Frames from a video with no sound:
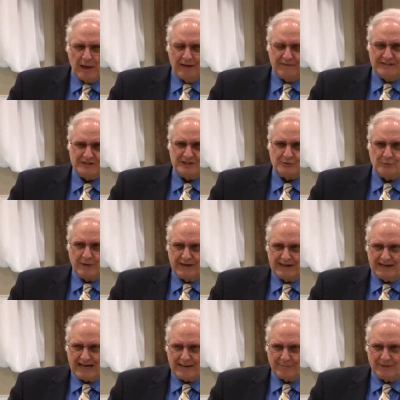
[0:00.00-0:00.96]
And this is what
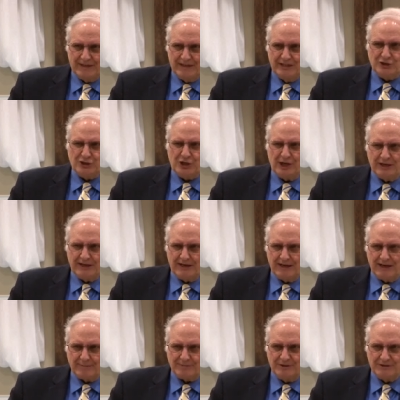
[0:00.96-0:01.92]
had happened. He shut it
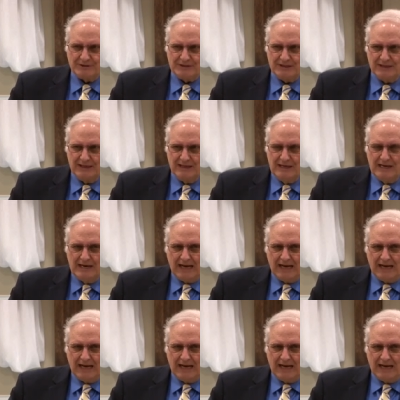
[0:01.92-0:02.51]
up, you see.